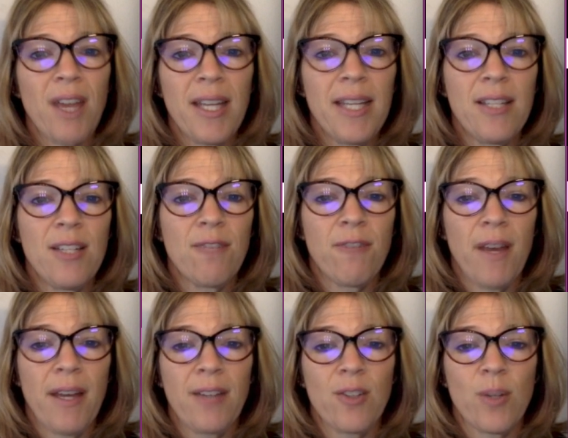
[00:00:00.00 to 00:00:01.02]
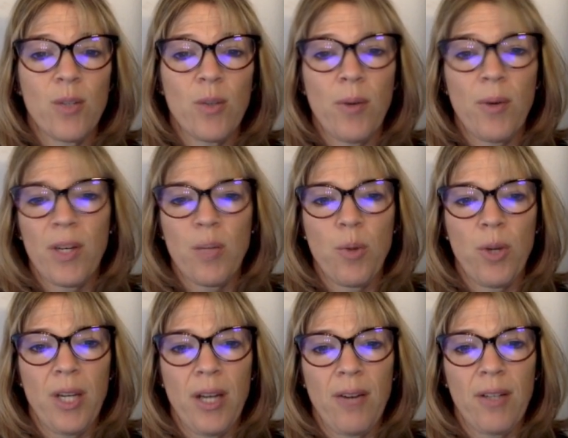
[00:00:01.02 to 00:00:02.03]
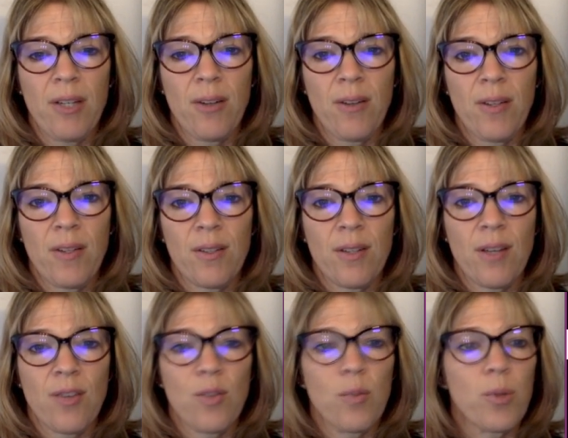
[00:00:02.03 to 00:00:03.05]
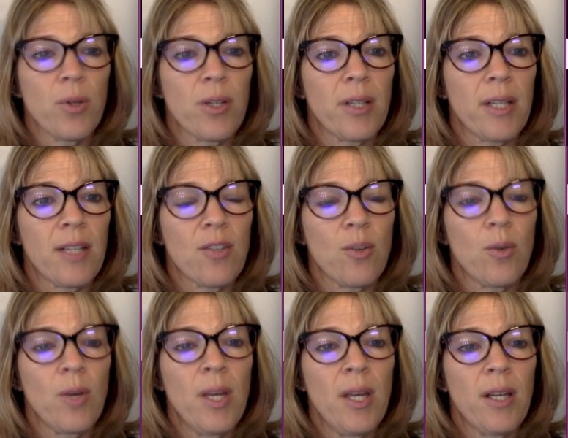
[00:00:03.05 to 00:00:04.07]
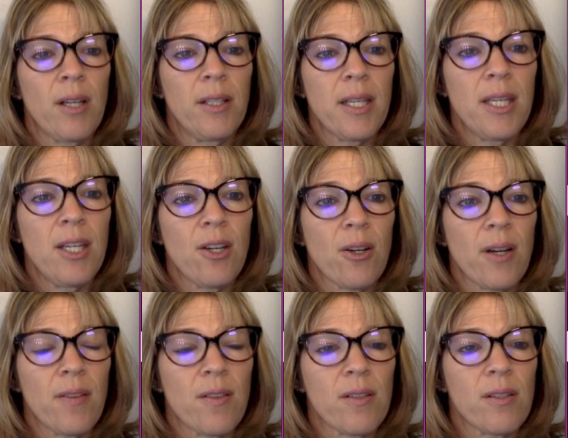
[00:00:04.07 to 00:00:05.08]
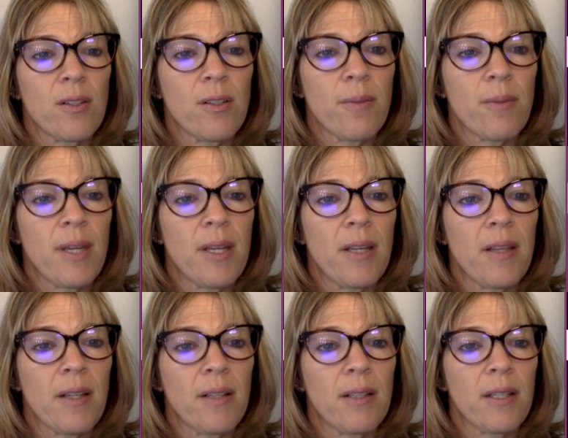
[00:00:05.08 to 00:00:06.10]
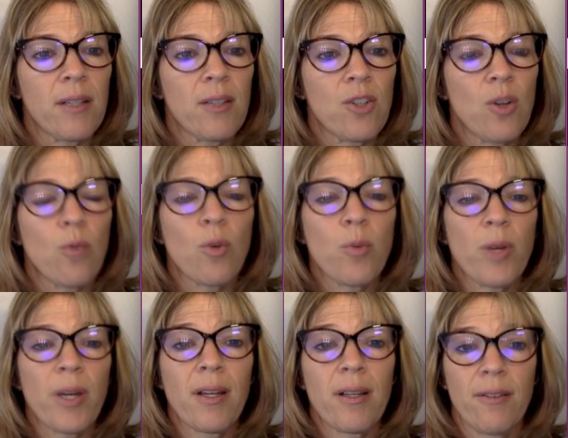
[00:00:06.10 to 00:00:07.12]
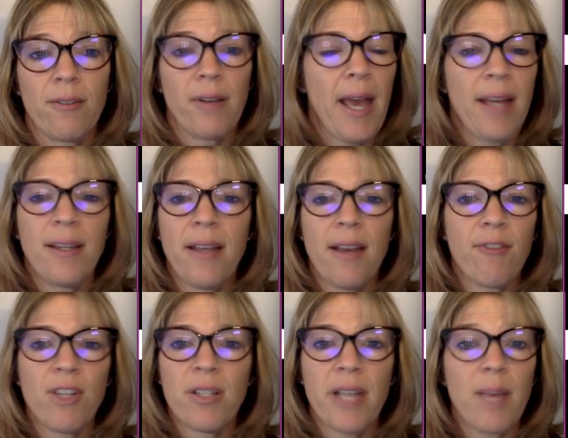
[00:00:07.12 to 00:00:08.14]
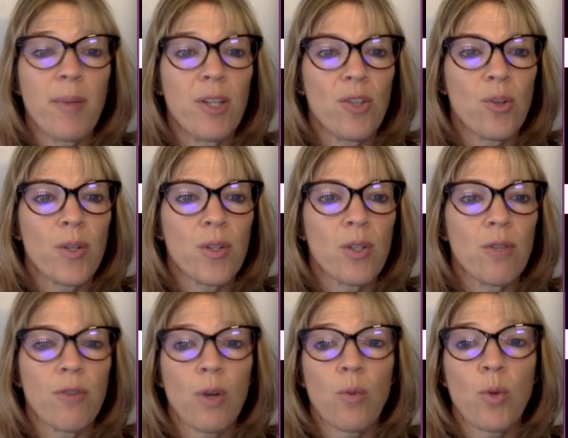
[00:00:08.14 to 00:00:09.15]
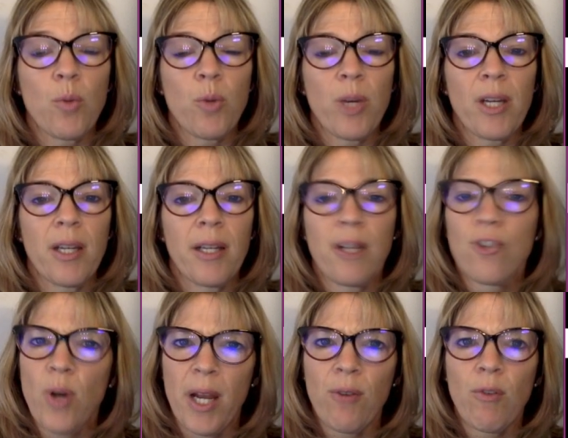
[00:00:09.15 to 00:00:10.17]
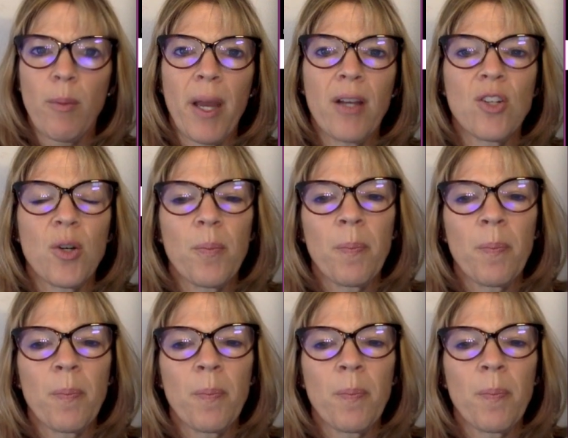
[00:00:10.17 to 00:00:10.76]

easy to find, so that's why I wanted to point it out here on this discussion board. Like, so click here on this little thing and then click show rubric. Every assignment, you should always look for a rubric, and I'll try to remind you